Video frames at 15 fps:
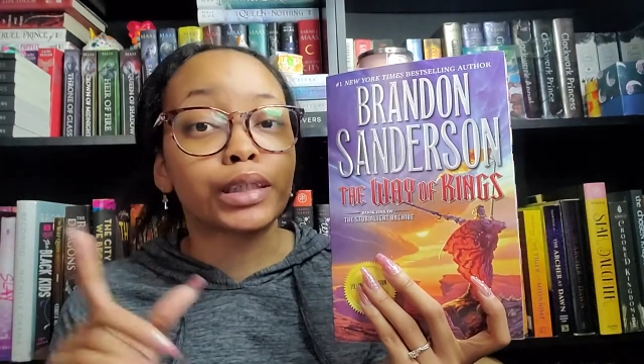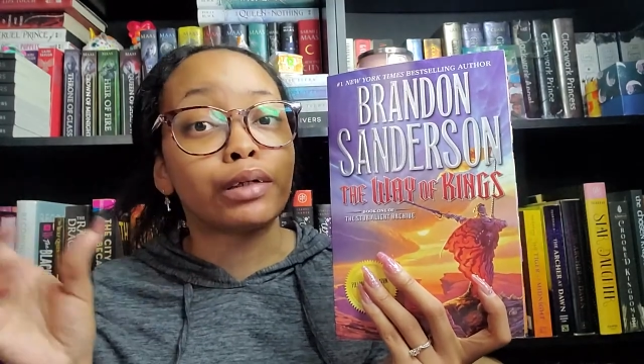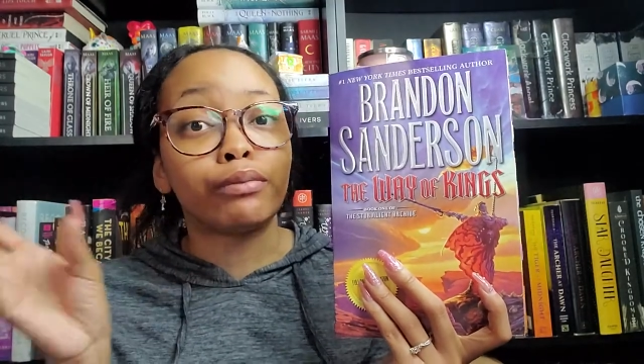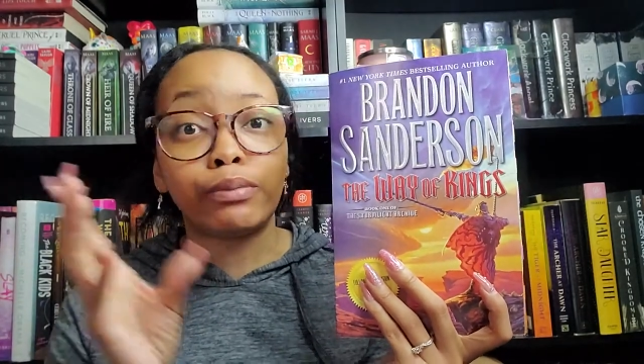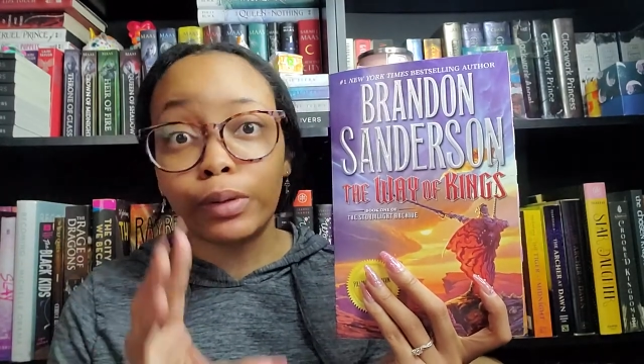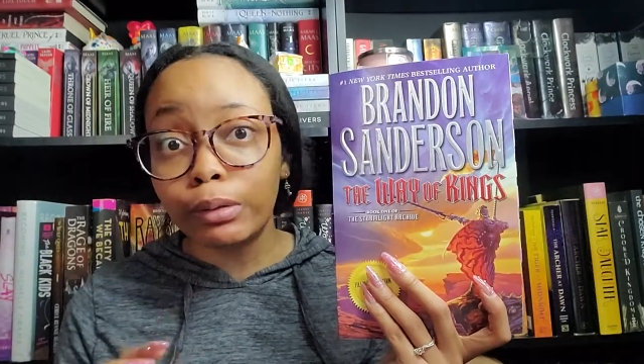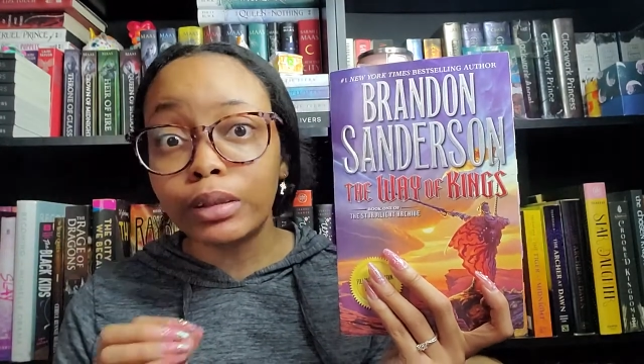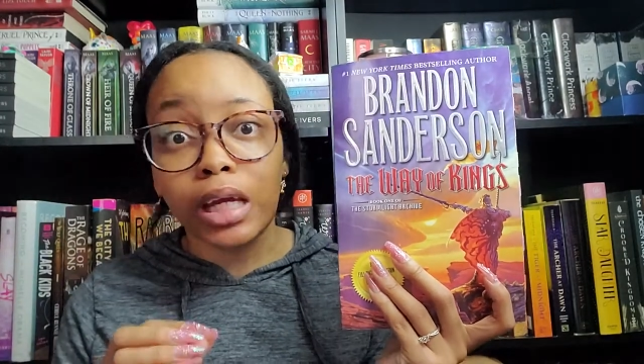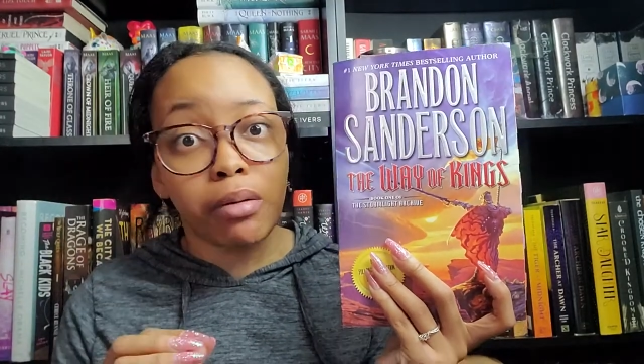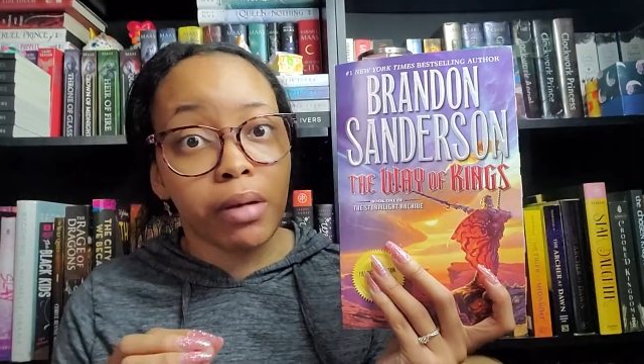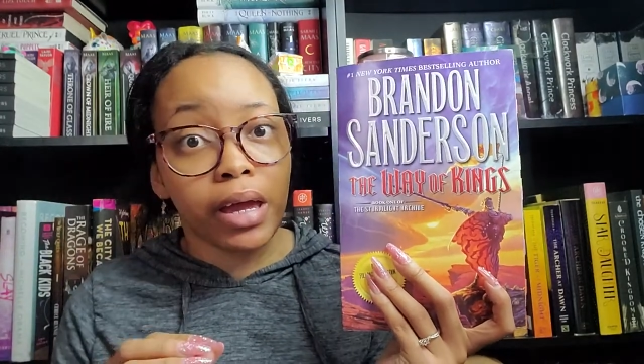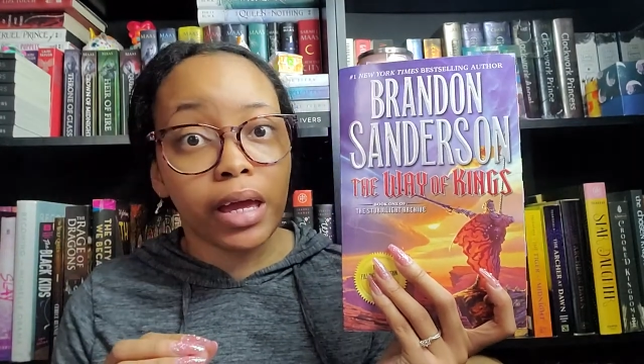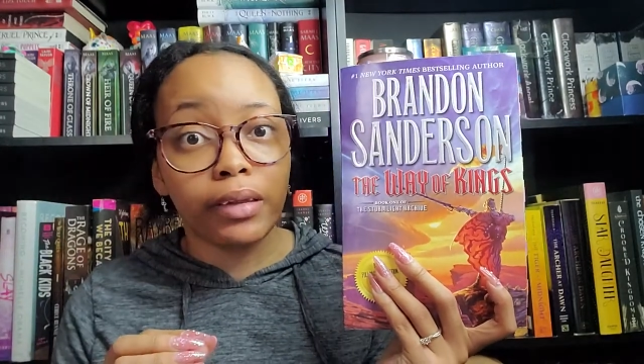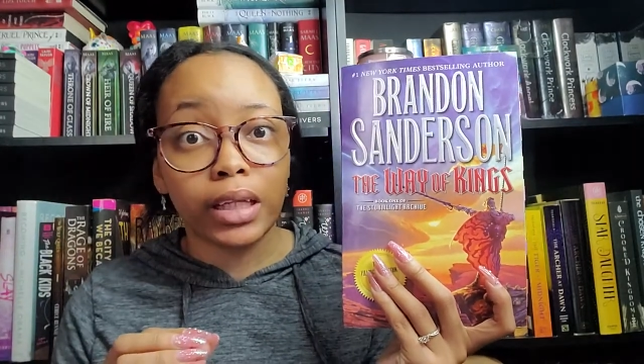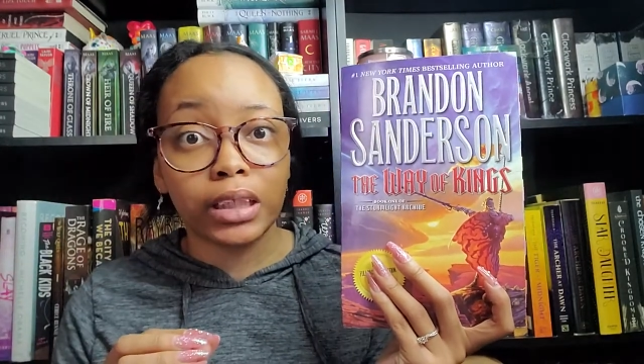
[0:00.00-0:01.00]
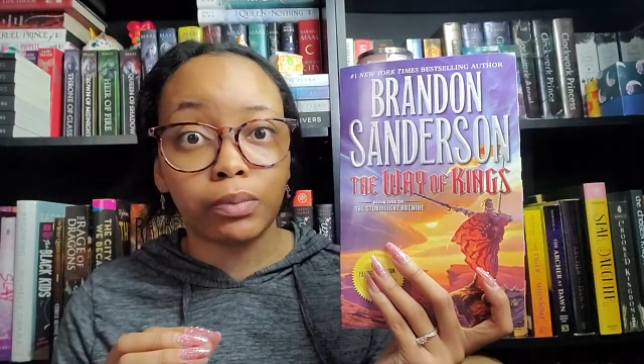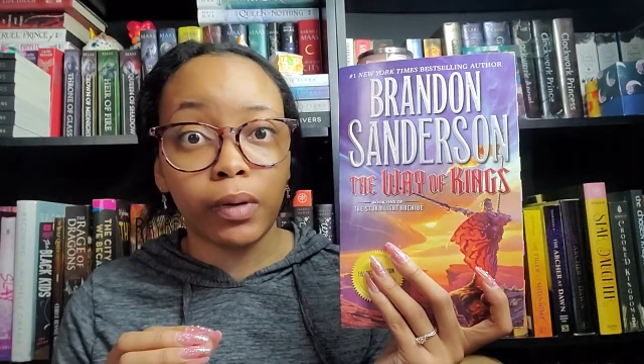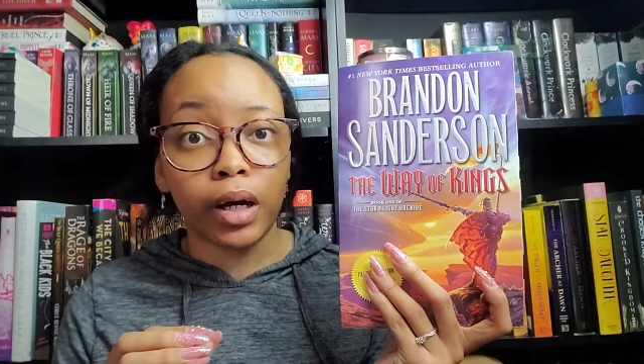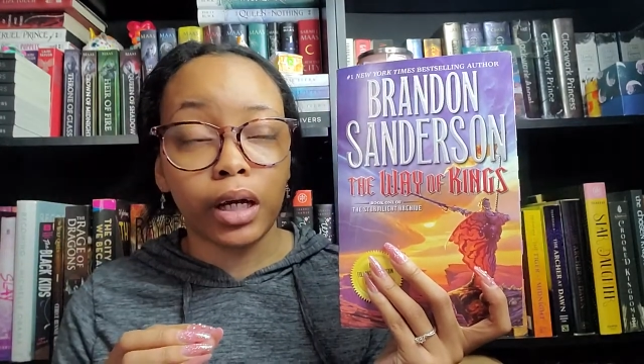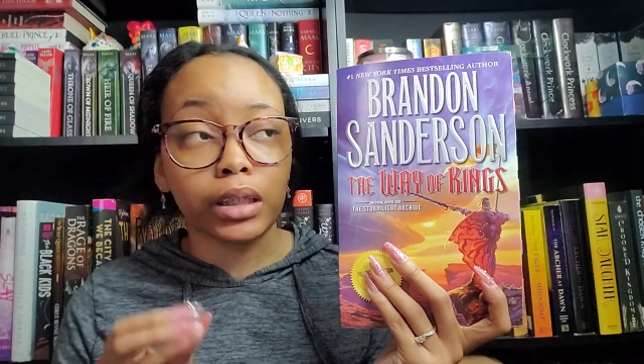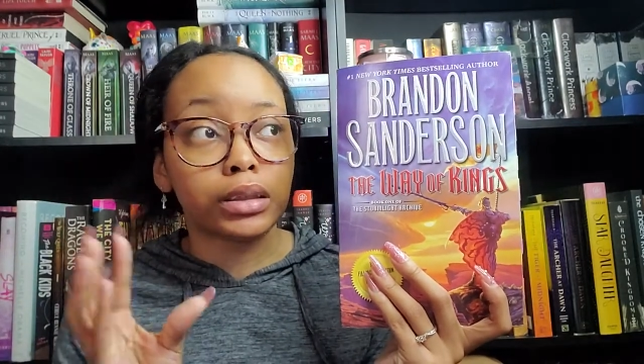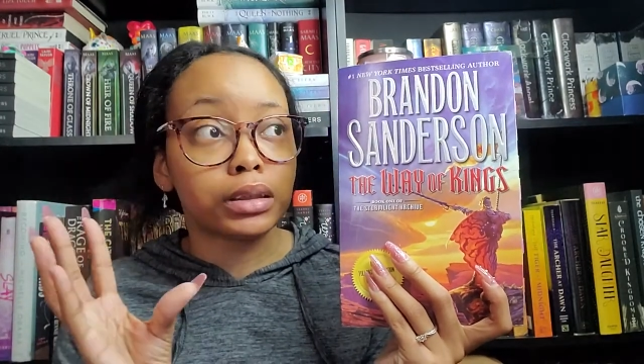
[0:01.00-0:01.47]
confusing me in this
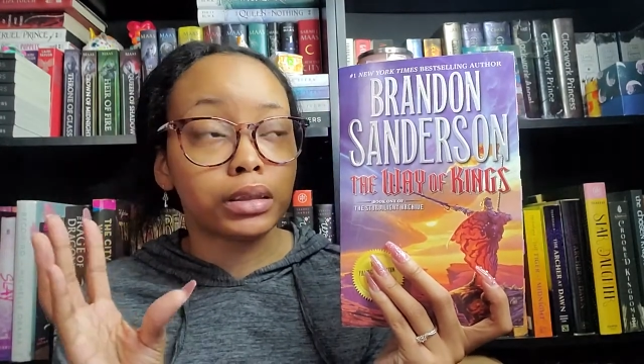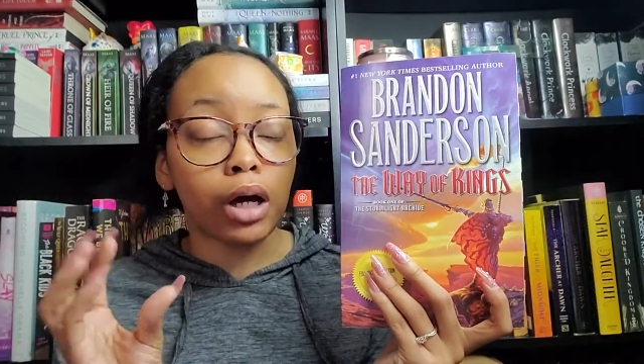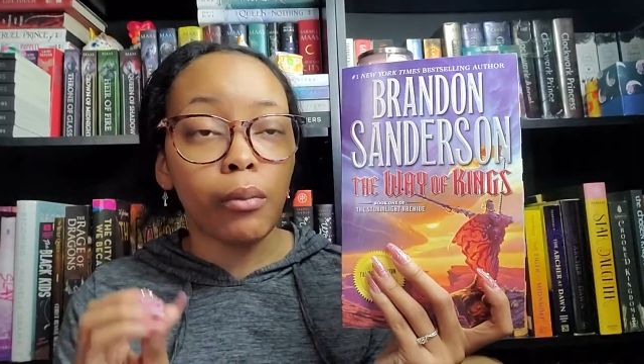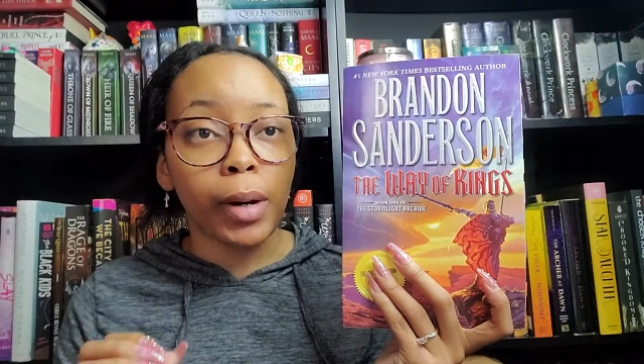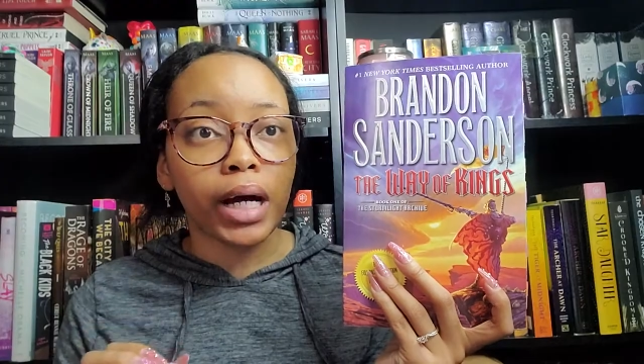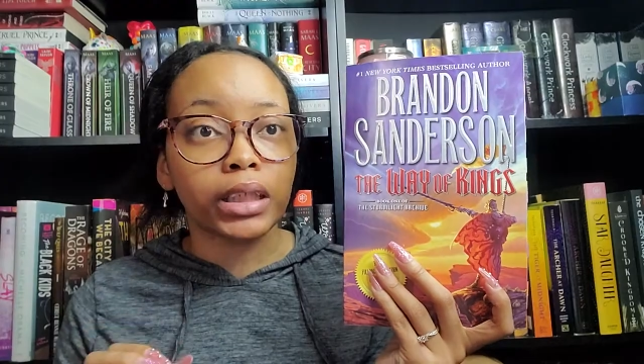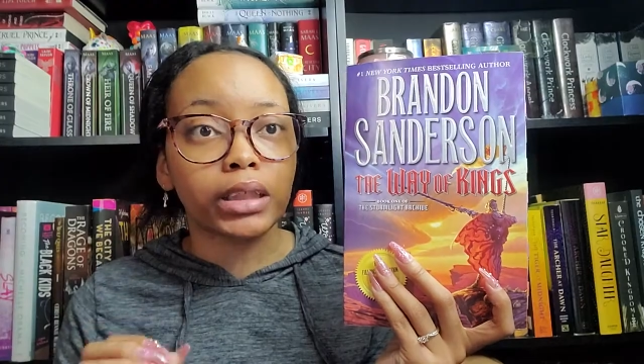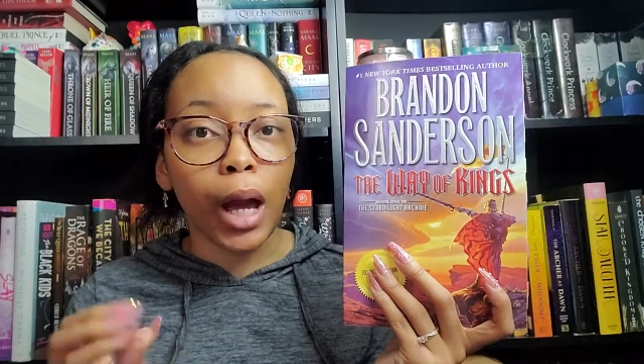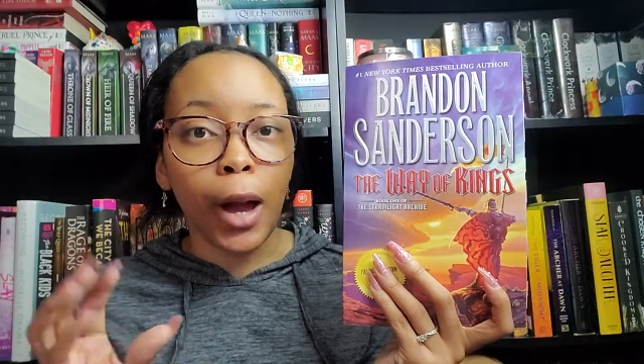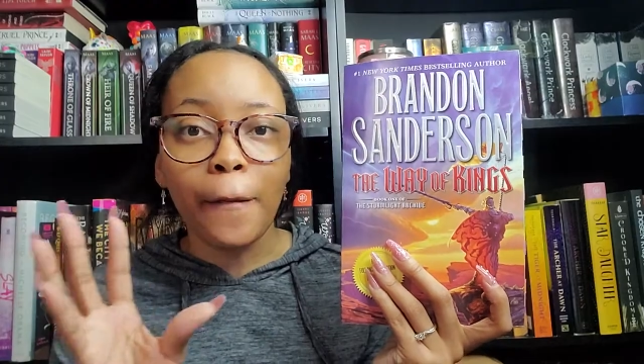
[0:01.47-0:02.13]
book so much,